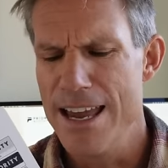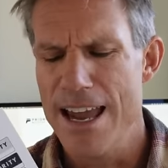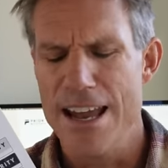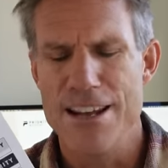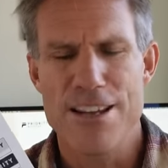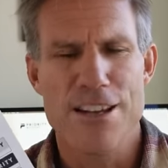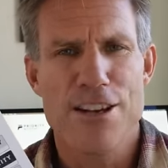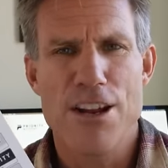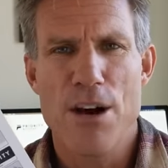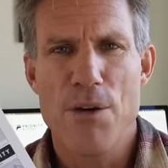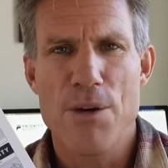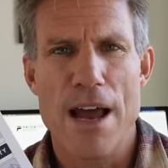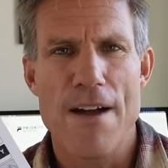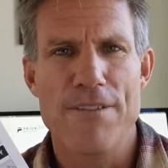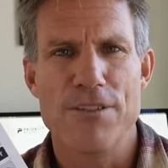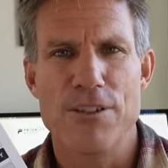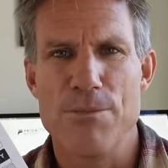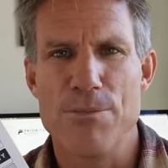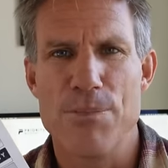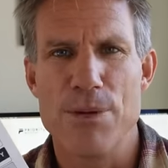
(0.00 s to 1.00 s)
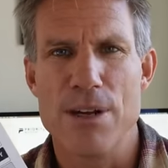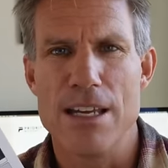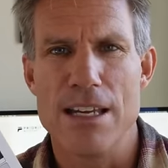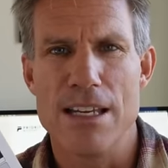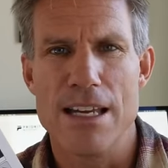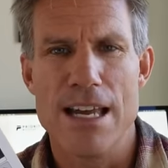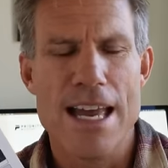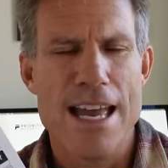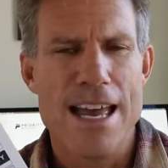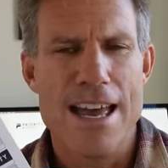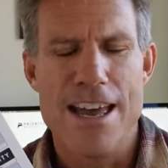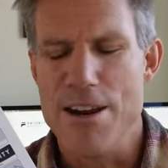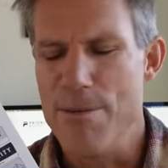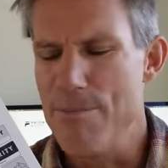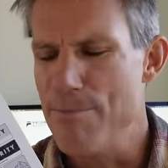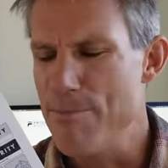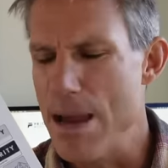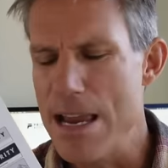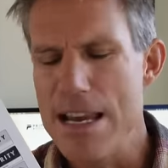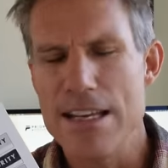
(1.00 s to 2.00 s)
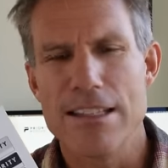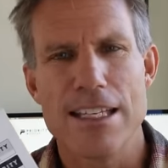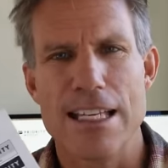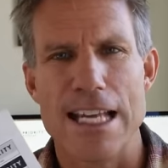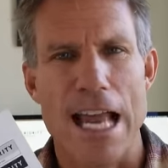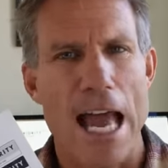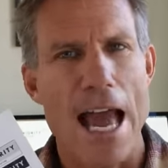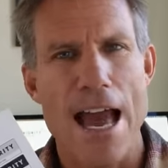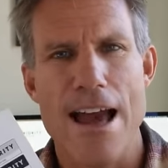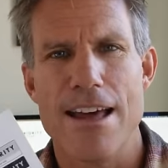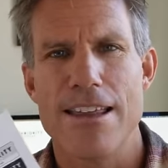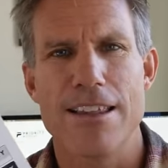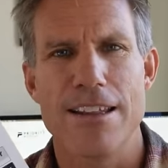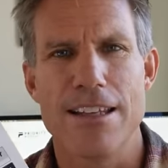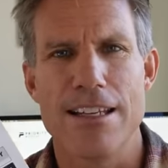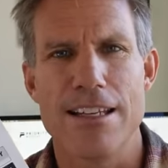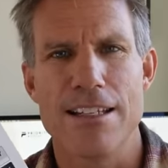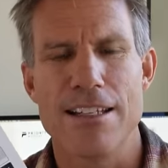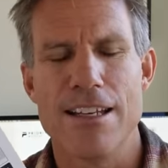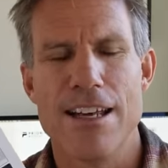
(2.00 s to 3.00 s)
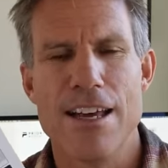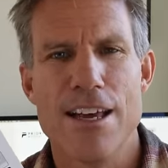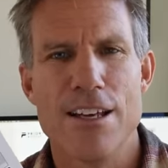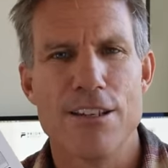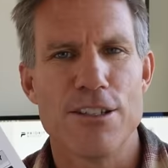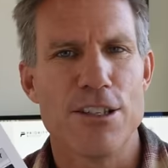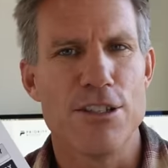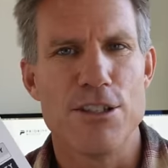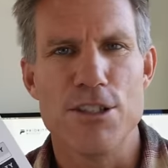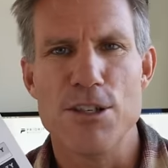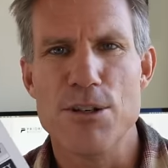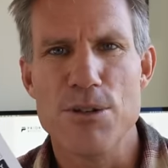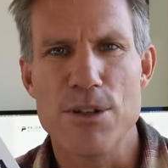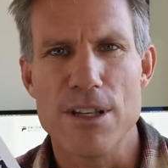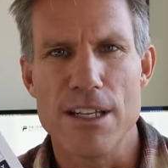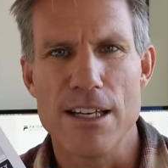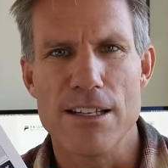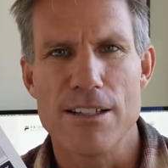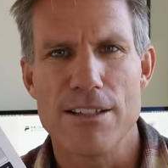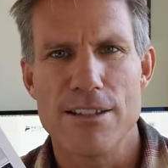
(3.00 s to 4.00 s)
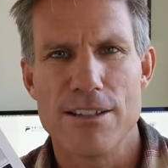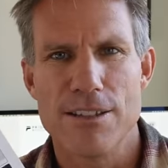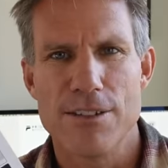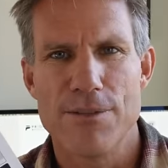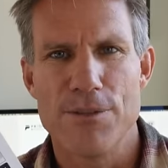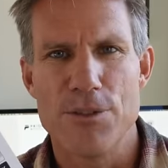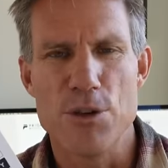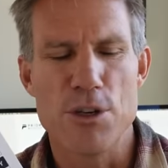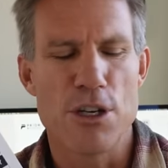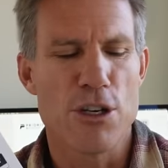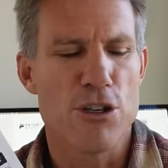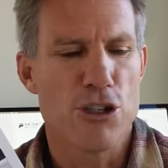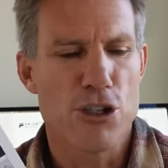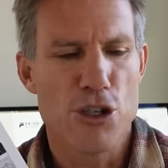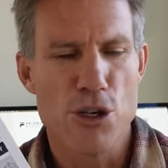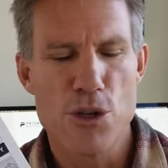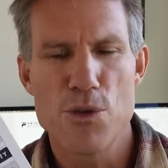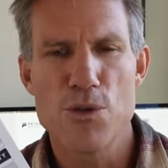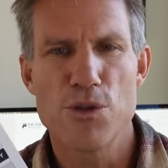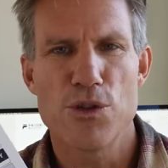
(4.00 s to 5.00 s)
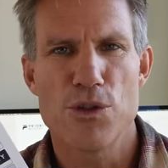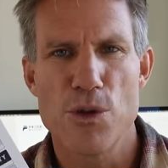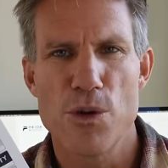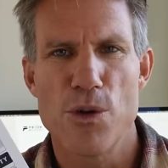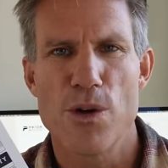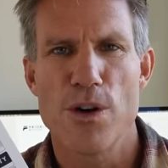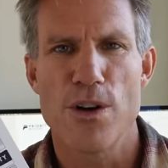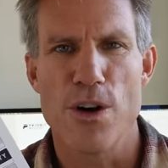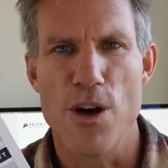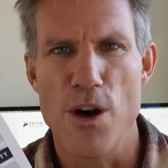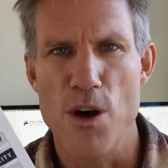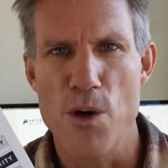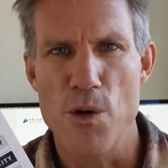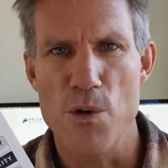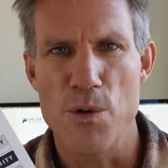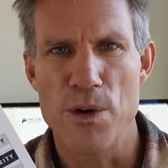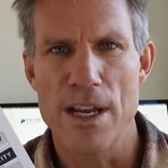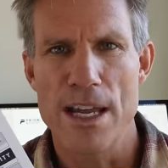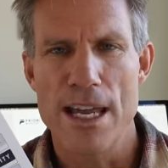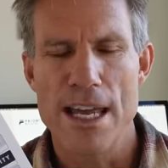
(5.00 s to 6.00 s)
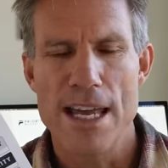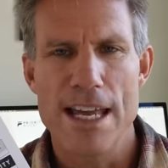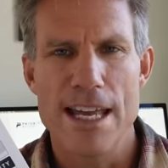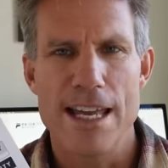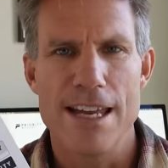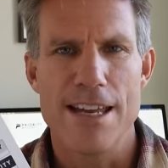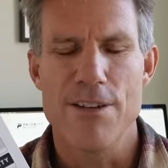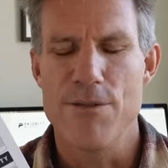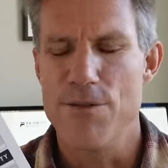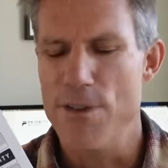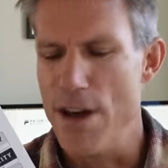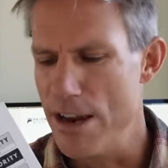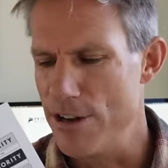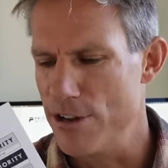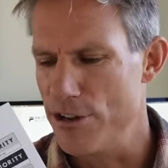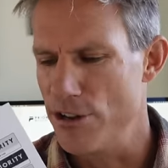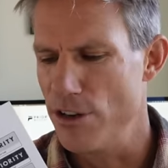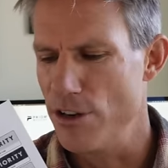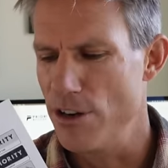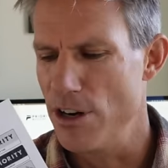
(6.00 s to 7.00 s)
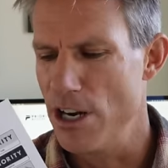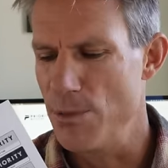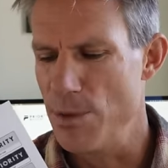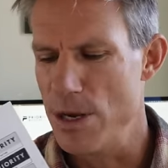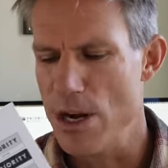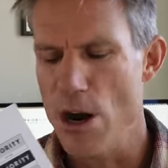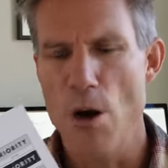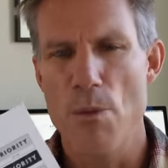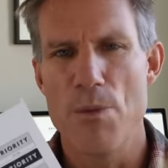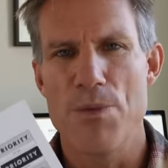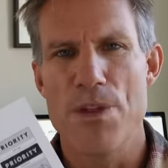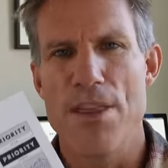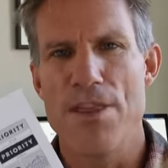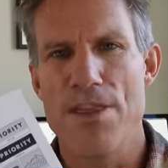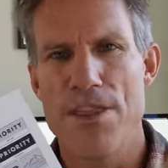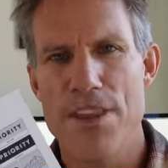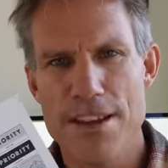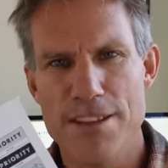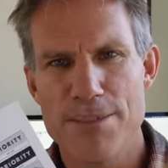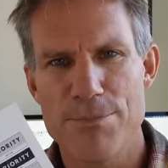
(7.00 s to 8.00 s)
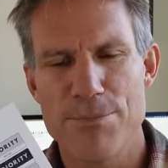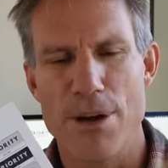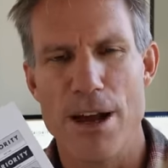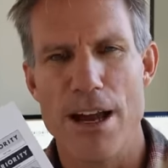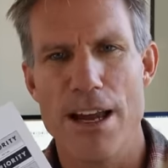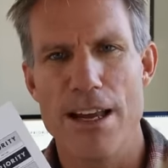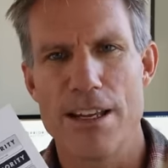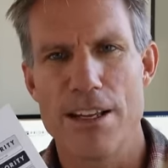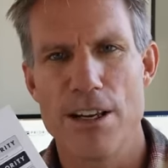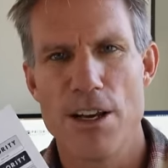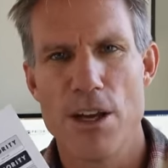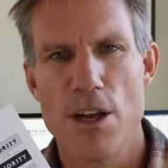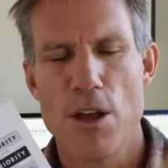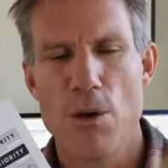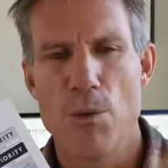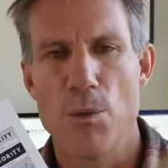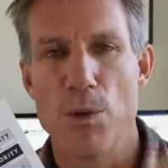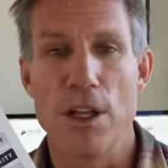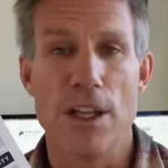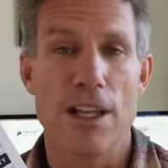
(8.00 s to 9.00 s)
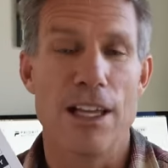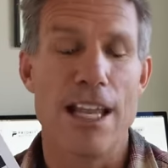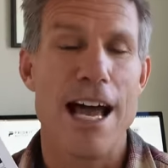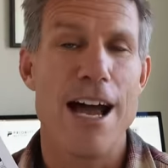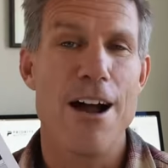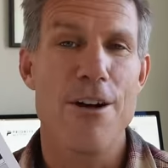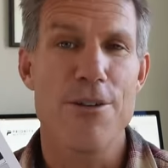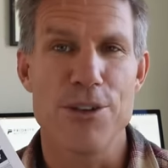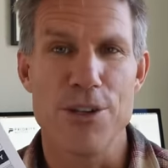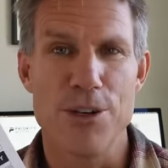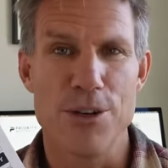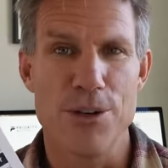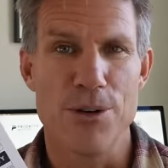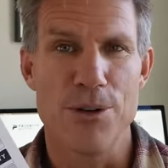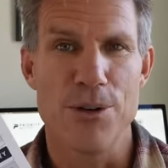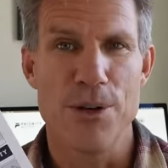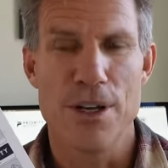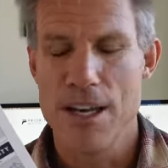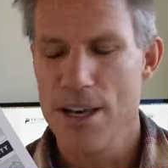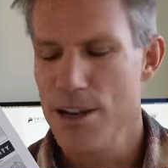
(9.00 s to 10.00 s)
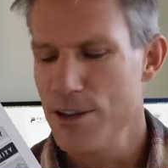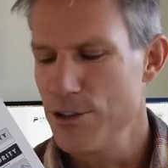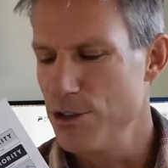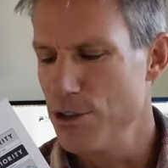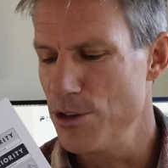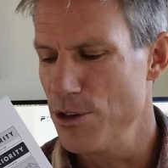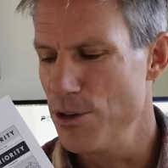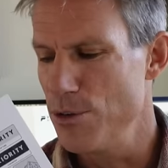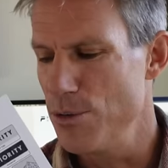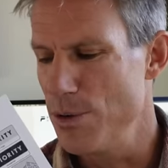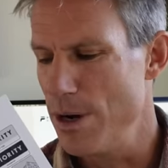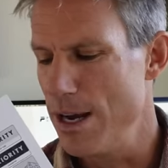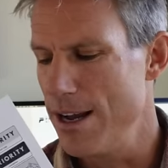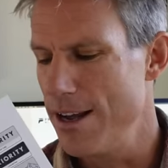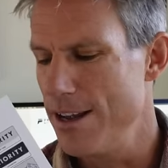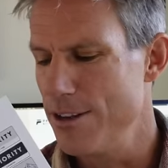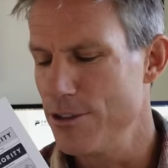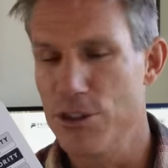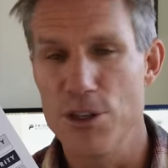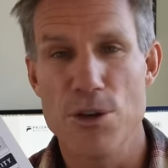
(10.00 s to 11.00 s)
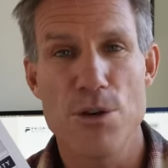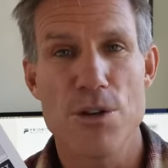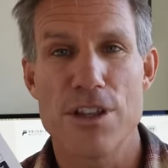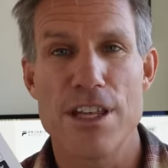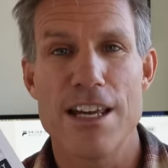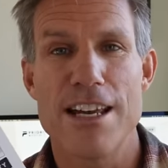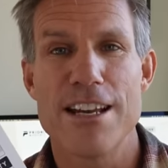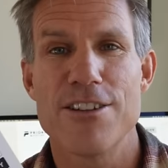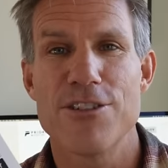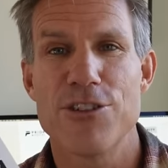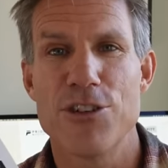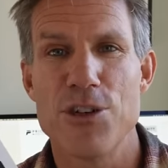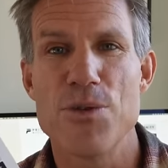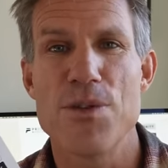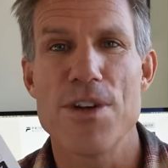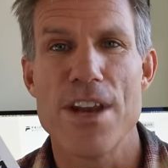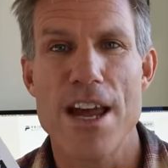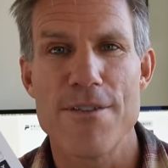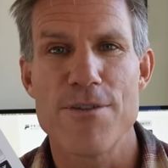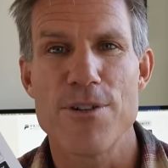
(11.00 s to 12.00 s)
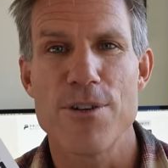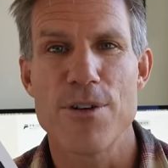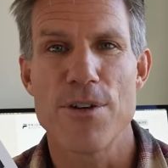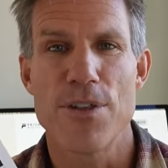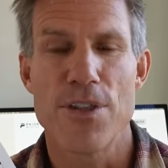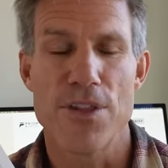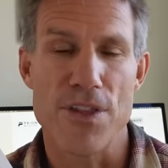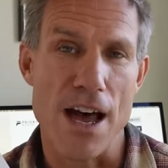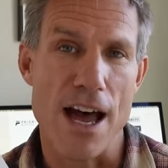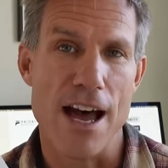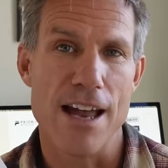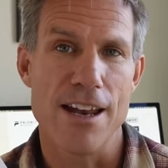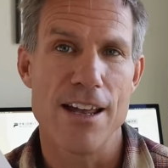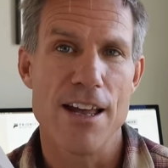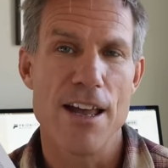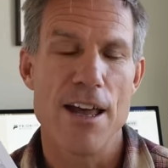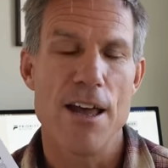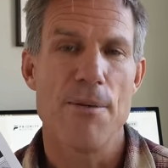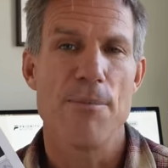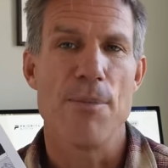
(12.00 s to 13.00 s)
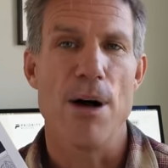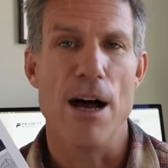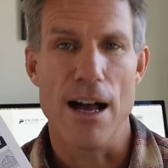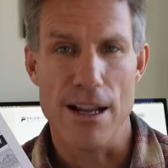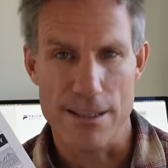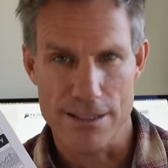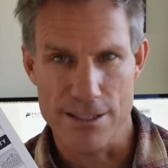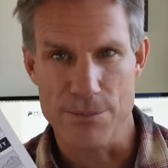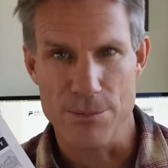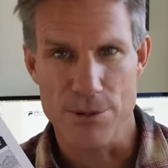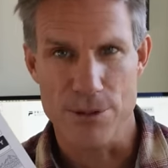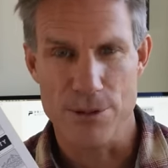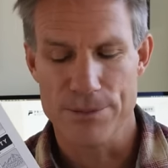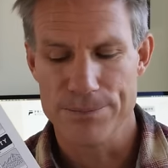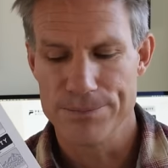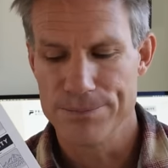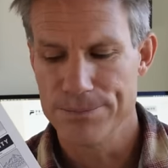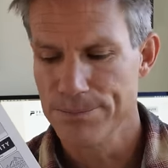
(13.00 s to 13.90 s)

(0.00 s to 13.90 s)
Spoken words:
And you don't have to be an amazing athlete to do this. You can choose your own adventure. And we hope that this bike will allow you to do things you never thought possible.